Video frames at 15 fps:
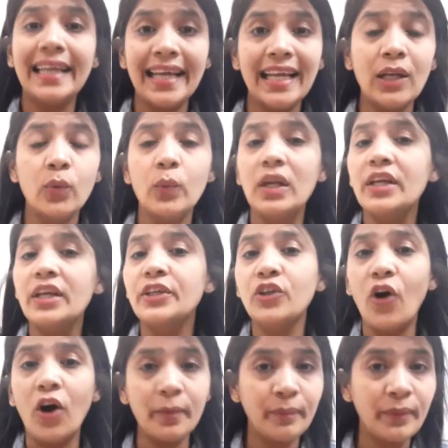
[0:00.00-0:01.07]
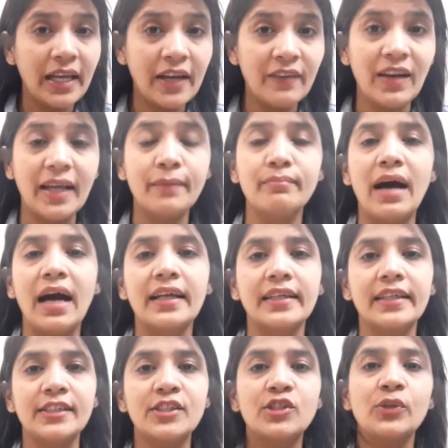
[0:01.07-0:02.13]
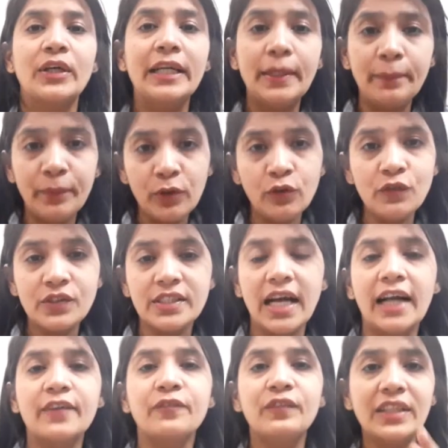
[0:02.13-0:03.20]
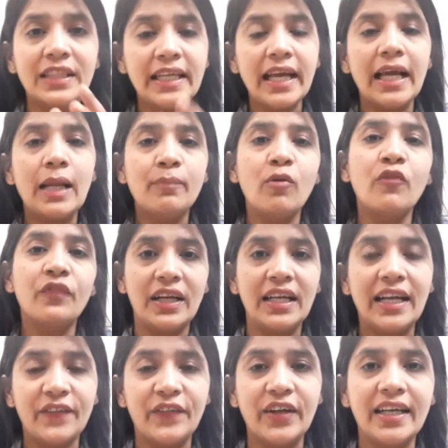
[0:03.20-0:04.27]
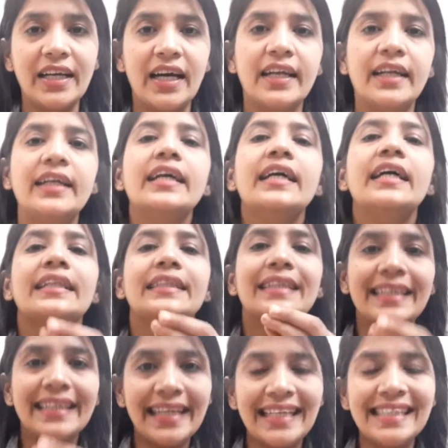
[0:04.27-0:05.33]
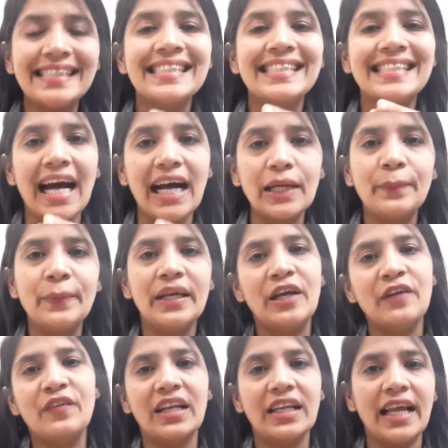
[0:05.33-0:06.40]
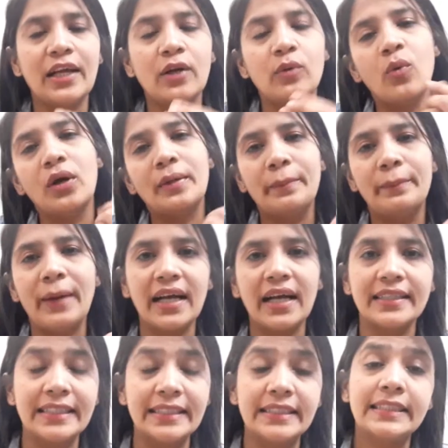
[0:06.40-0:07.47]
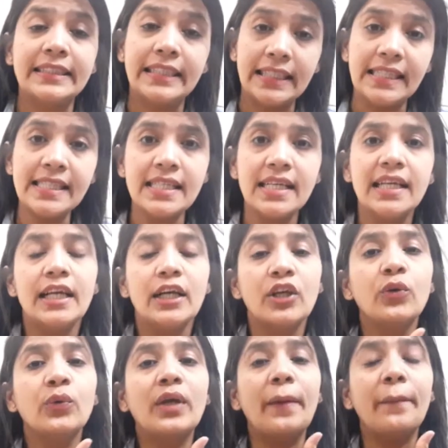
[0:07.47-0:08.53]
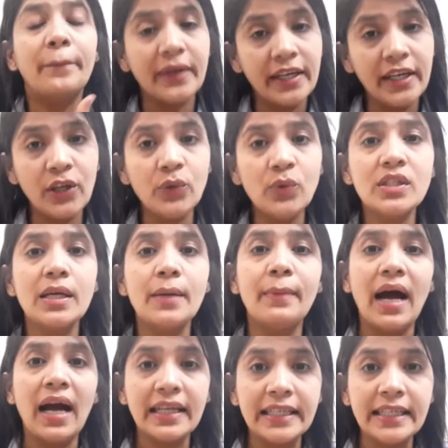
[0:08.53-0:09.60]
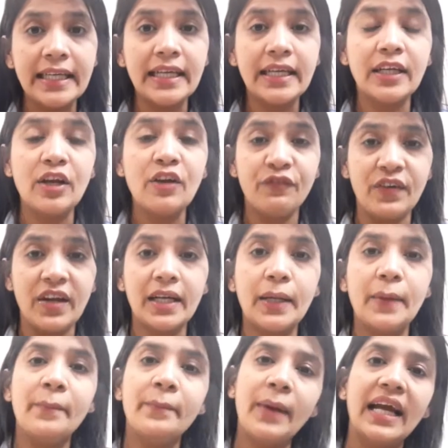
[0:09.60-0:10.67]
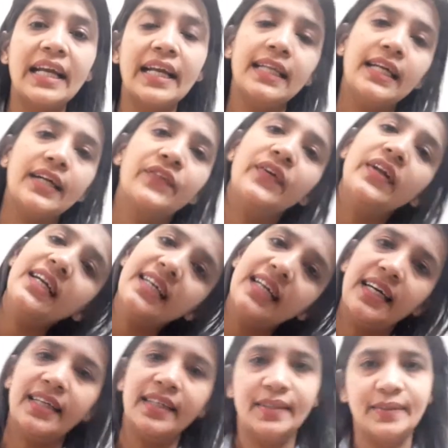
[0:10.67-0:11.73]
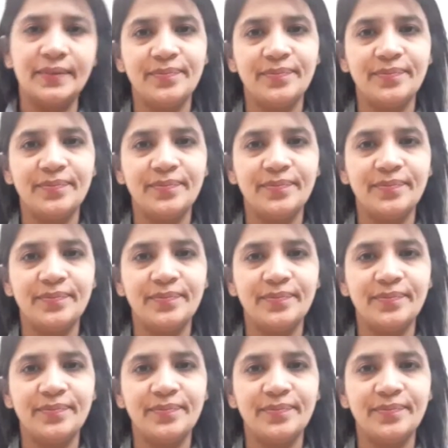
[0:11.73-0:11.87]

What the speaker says: nail will not behave like magnet. So it proves that with the help of electric current, the nail start behaving like what? Magnet. Thus, you can produce a magnetic effect by electric current.